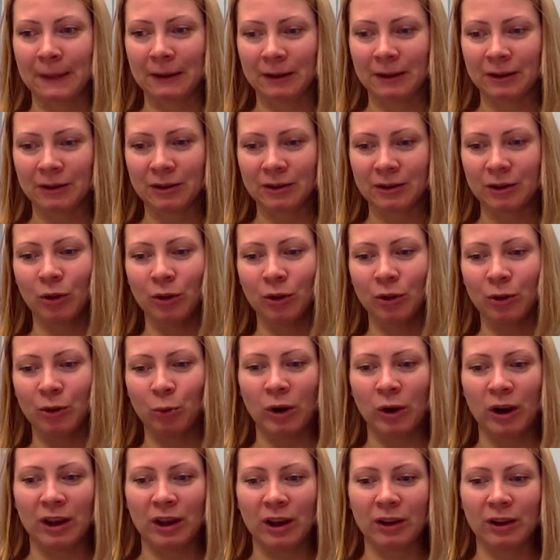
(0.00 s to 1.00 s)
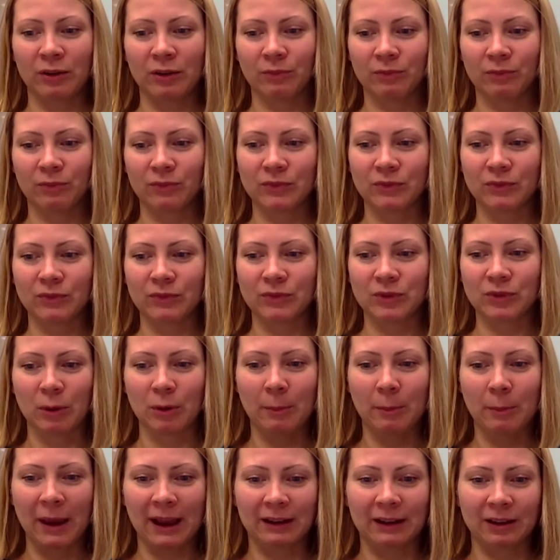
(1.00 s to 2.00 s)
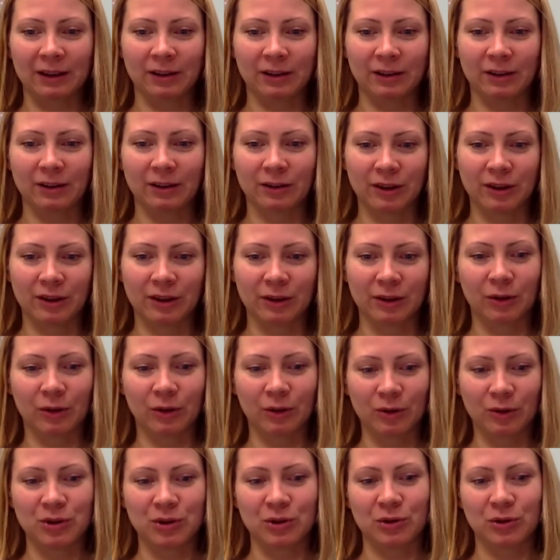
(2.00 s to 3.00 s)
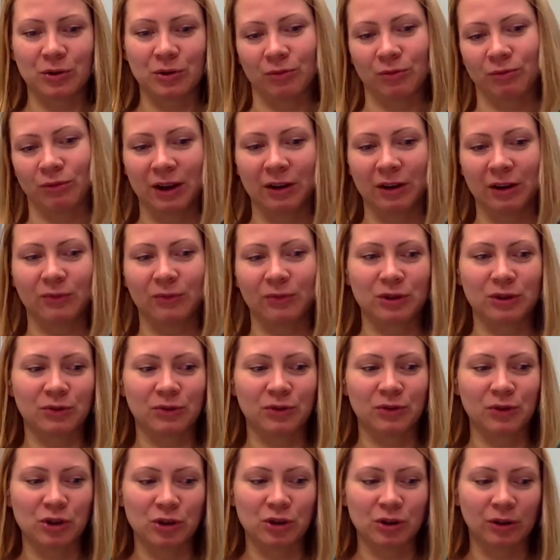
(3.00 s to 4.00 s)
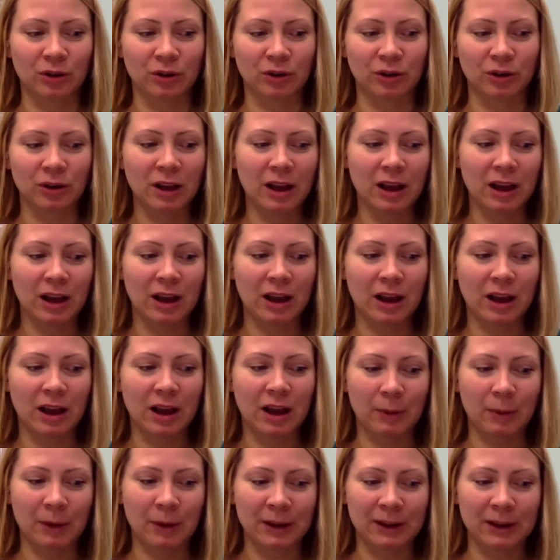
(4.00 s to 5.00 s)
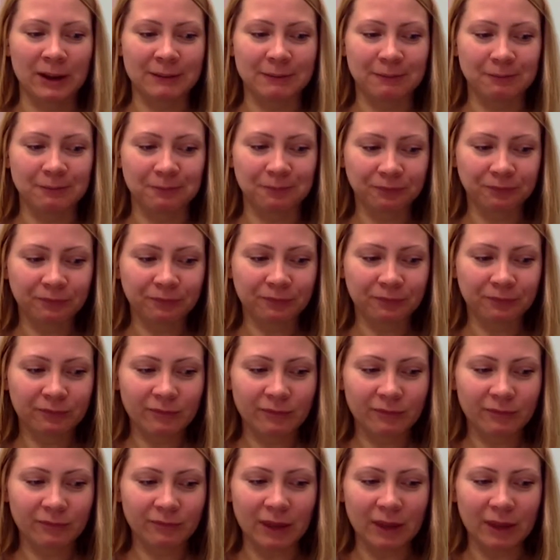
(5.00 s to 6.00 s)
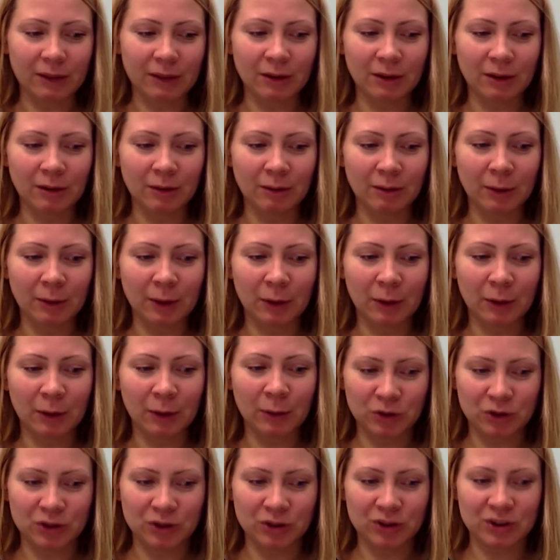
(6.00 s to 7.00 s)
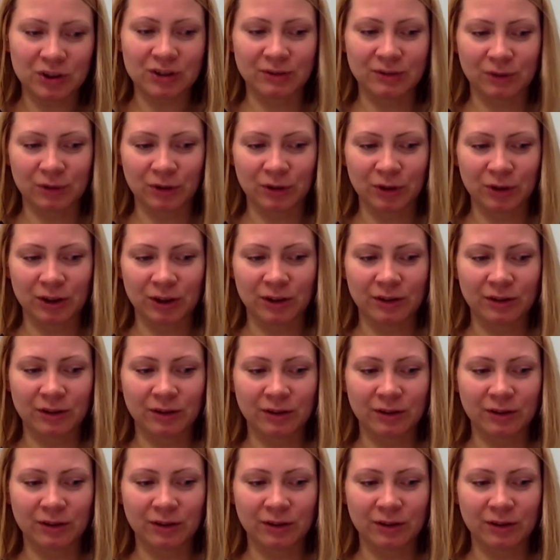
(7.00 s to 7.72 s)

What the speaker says: all the way to a bank, they're also kind of artificial. But biometrics is very